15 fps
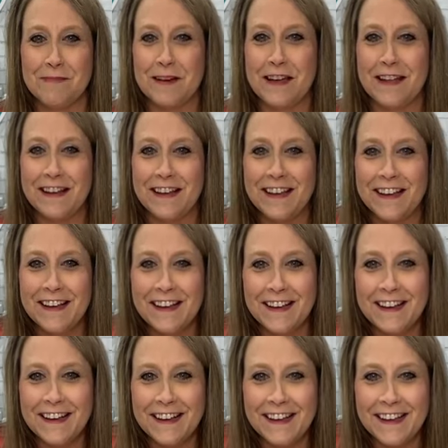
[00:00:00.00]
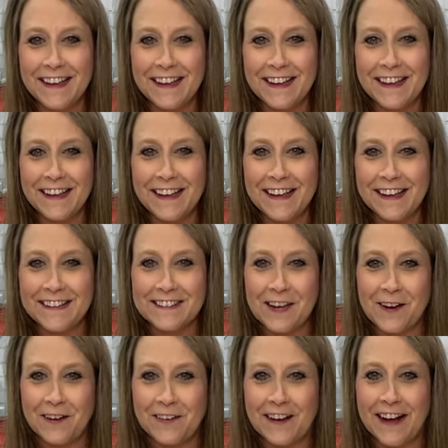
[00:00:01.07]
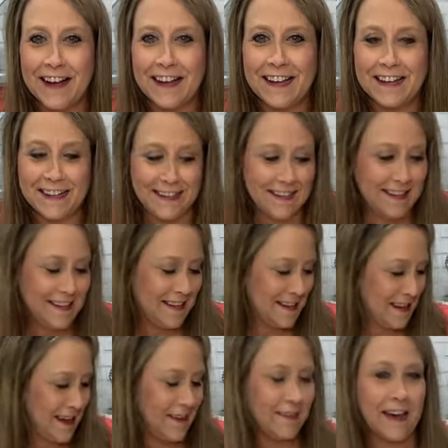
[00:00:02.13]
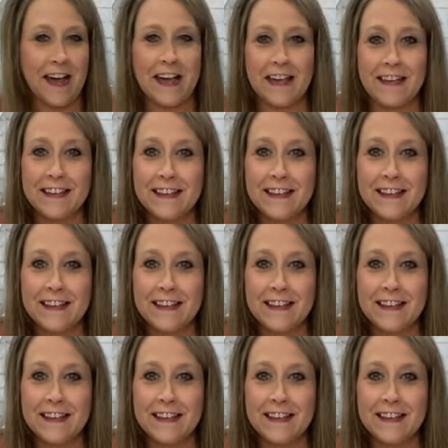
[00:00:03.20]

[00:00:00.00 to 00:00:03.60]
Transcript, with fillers: but it's all right. Okay.